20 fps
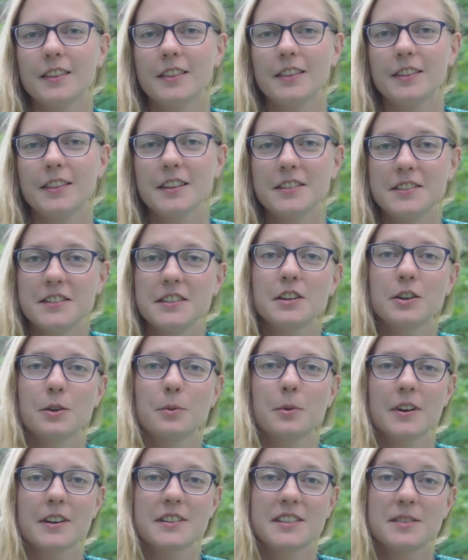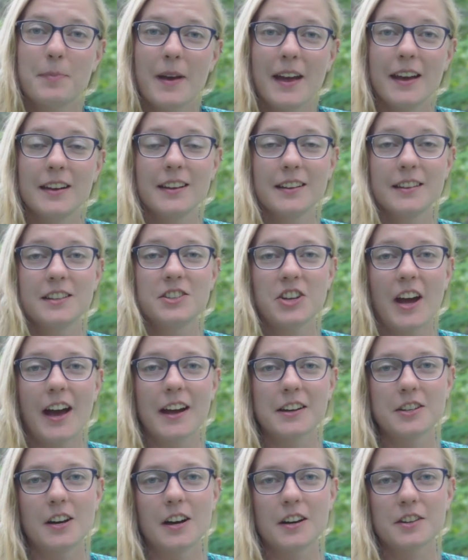This year, we're expanding the
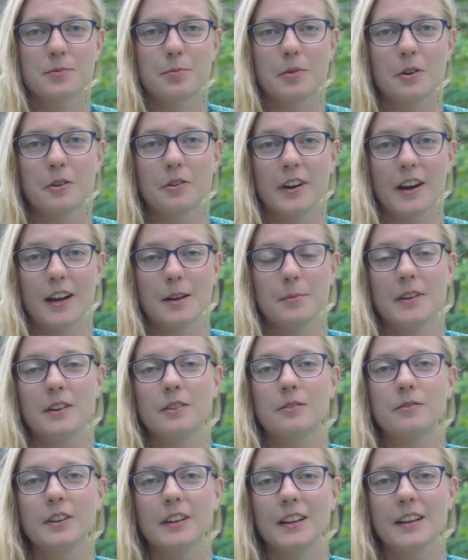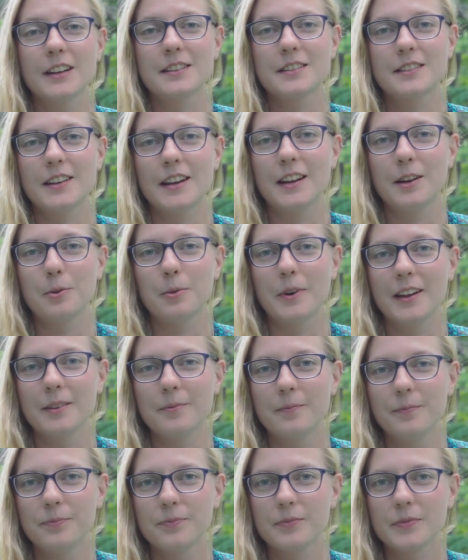Jack Talks program in a really exciting way.
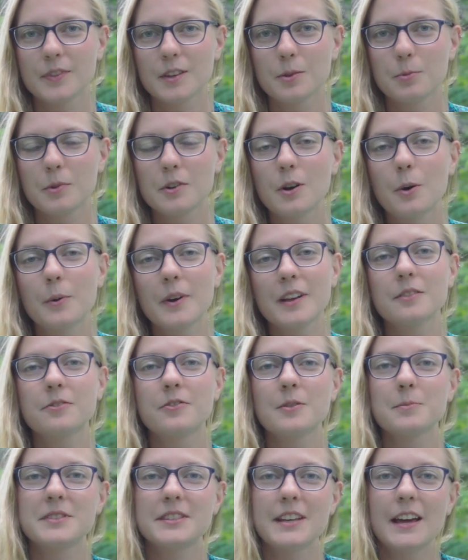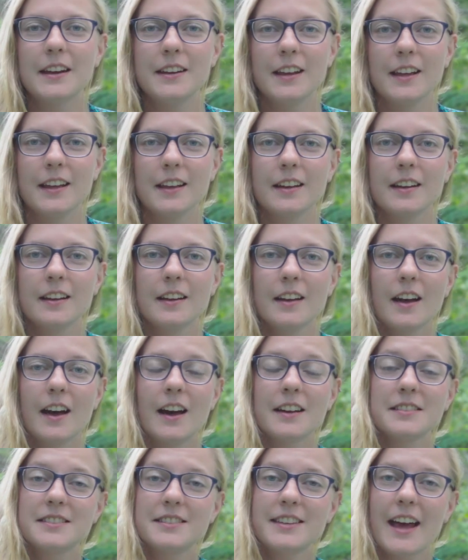We're going from sending
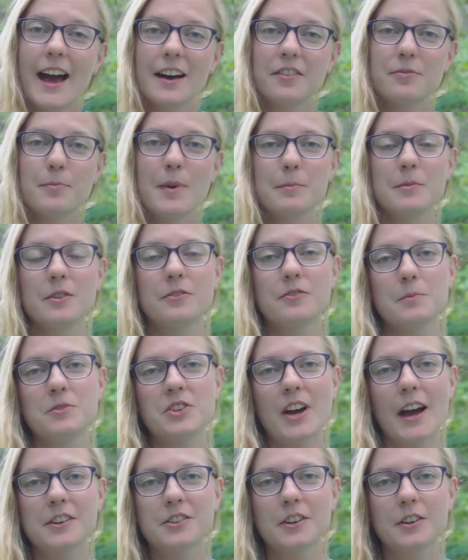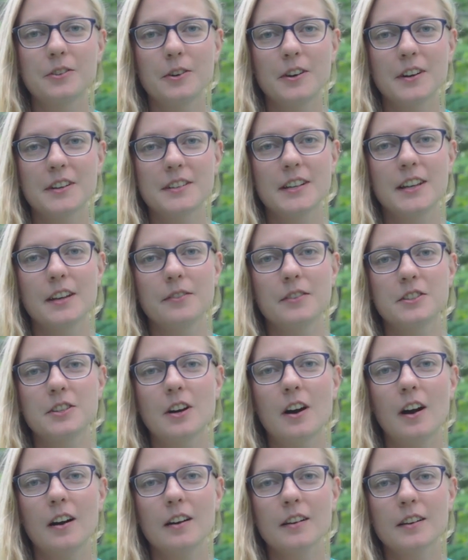a staff member from Jack.org to give a
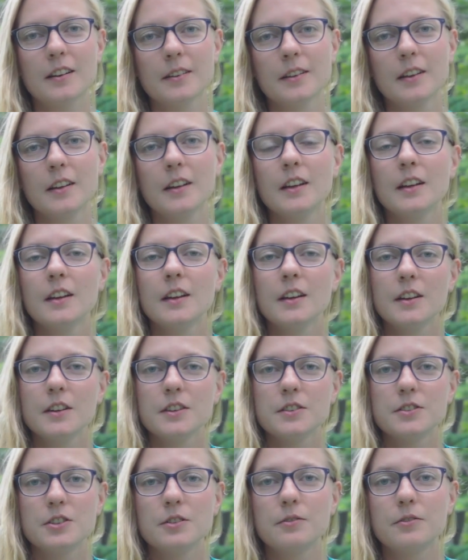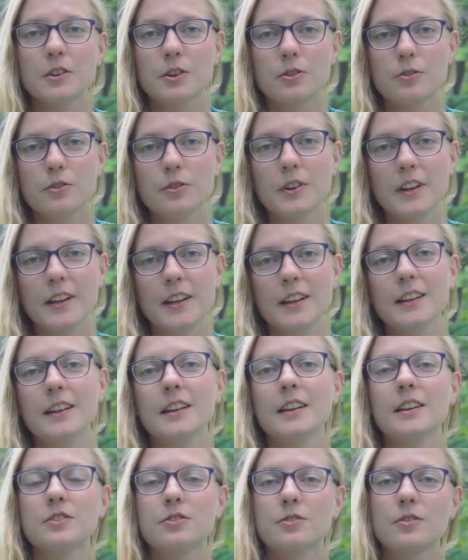talk to recruiting,
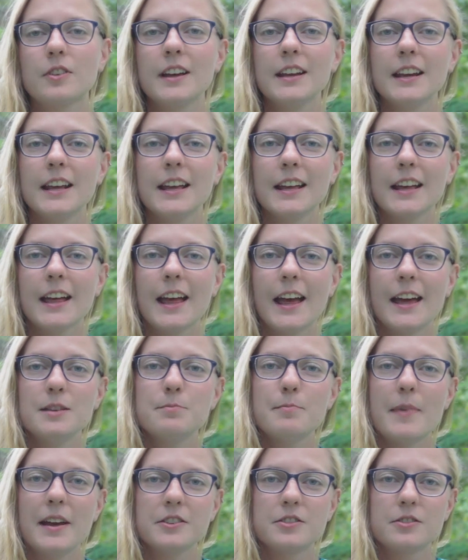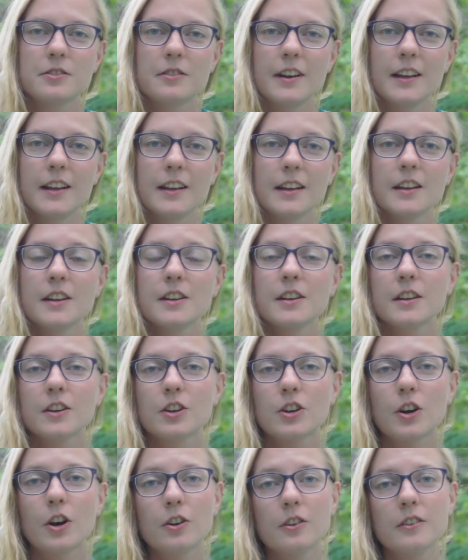training, and mentoring
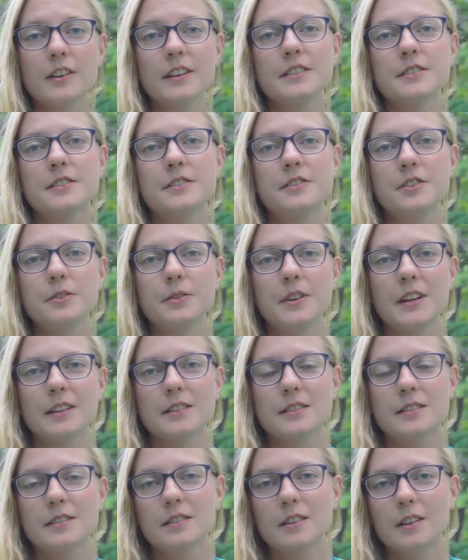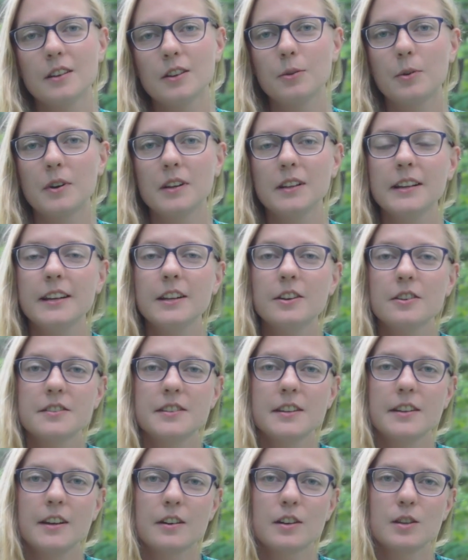current students who are
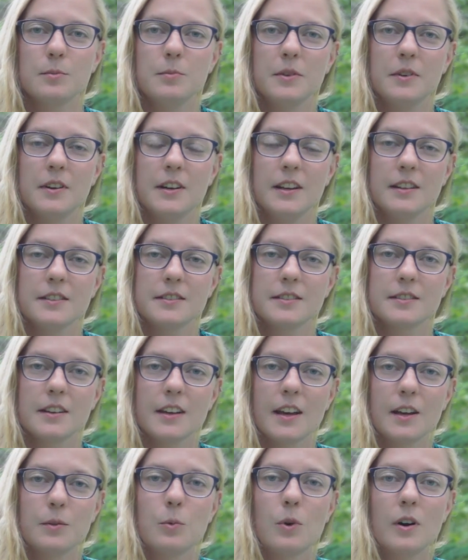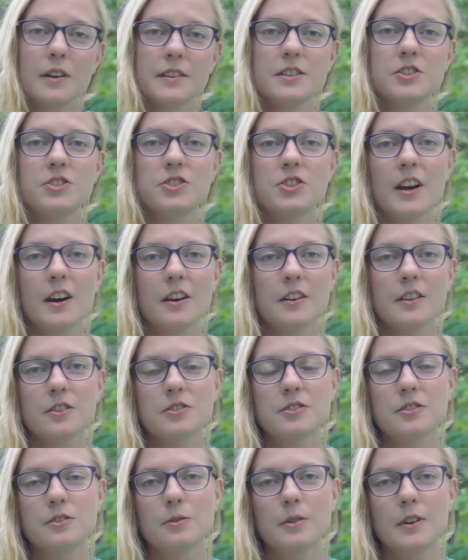leaders in their communities and want to share
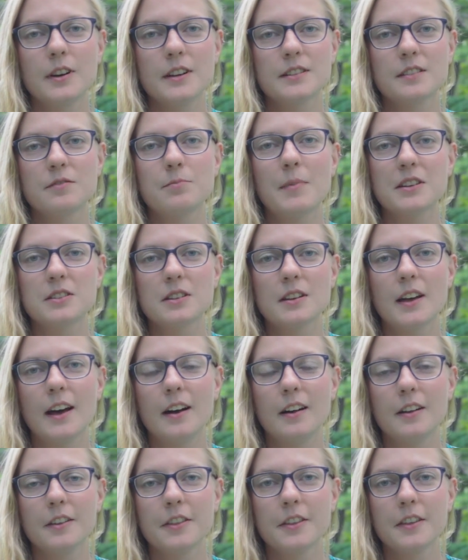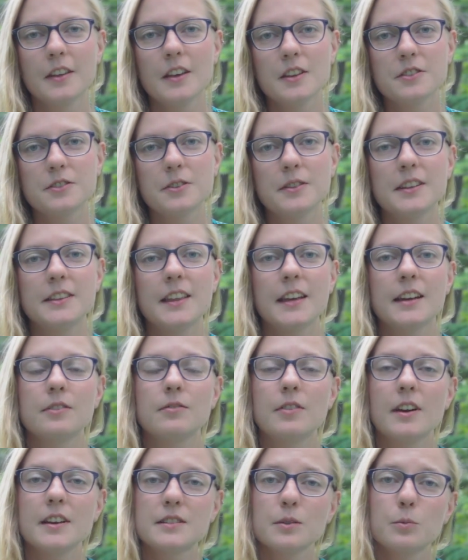their stories of mental health so that they
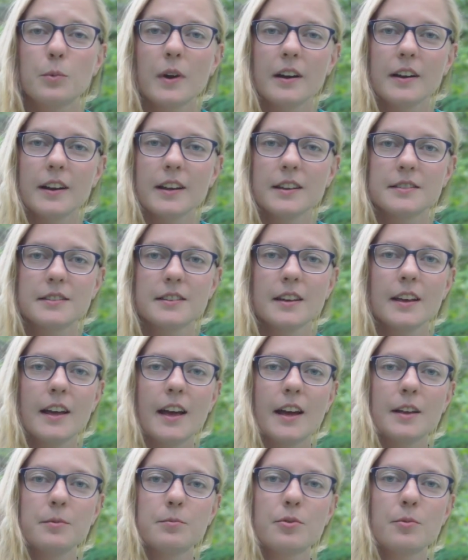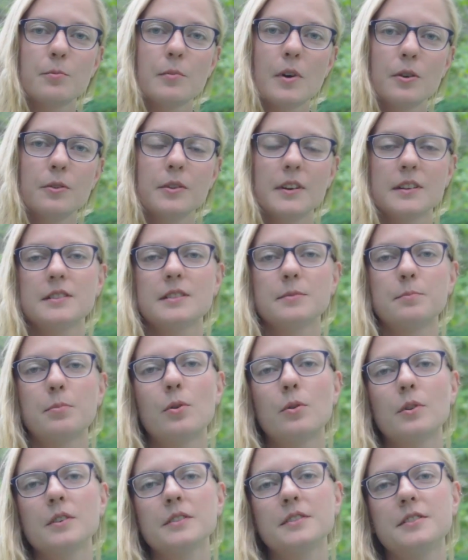can raise awareness and promote and
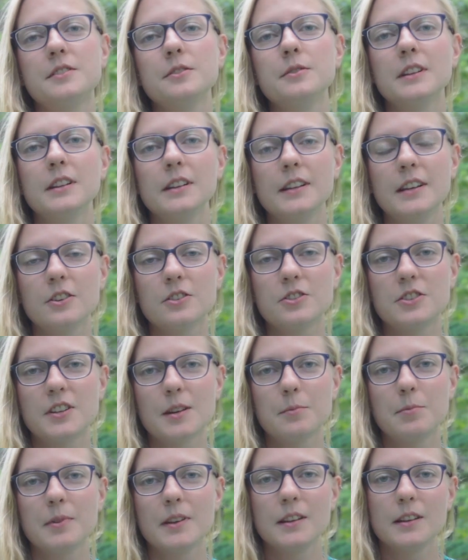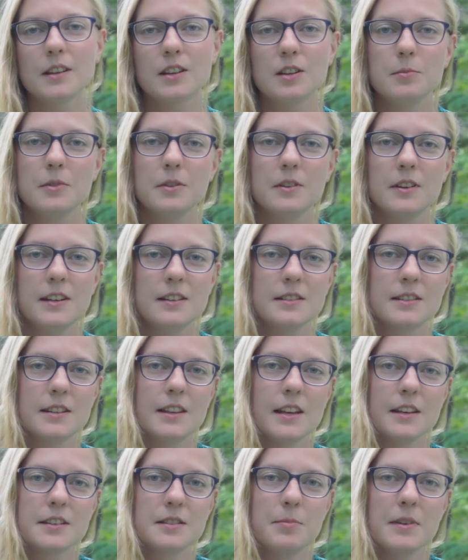support student leadership in the communities
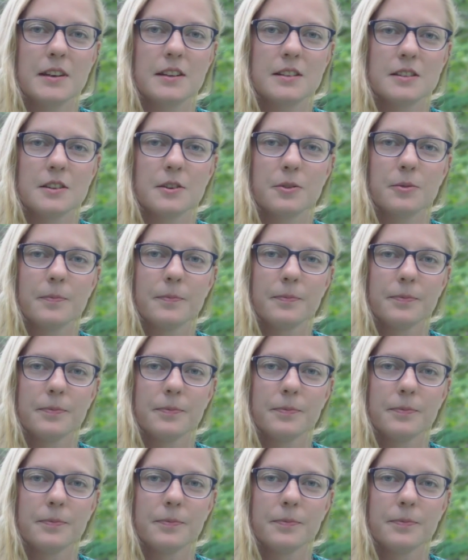that they speak to.